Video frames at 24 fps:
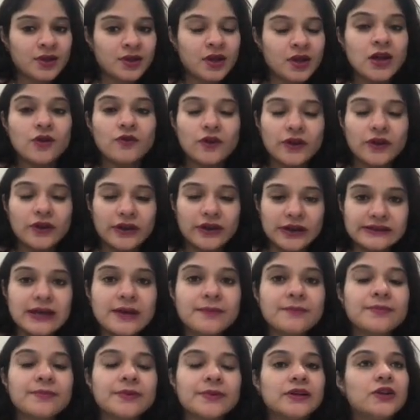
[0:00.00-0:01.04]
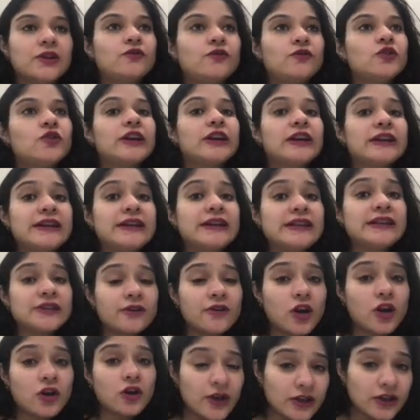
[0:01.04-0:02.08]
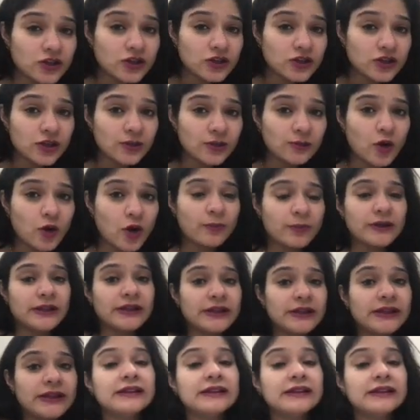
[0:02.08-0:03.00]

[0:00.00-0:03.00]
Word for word: For example, if your kidneys are not functioning properly,